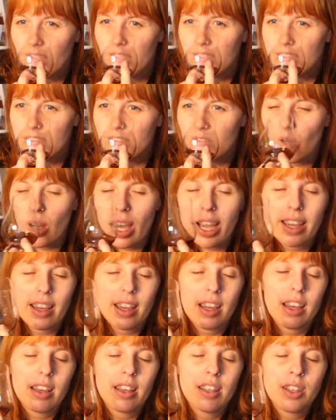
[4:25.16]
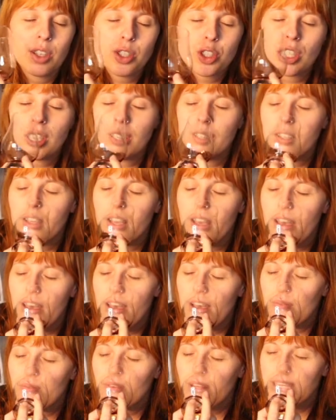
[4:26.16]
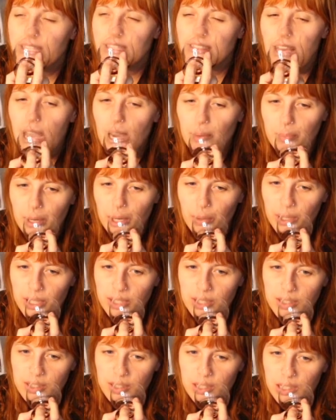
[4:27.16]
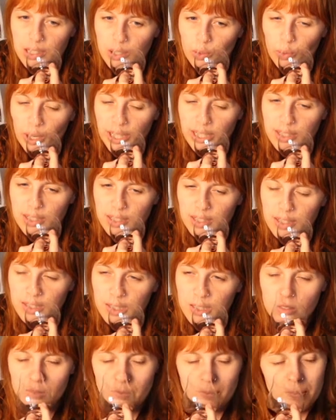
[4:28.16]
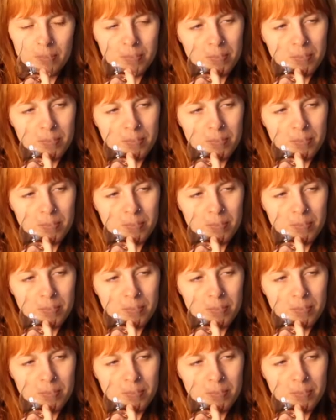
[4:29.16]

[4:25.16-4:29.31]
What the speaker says: So I initially have like dark berries, raisins,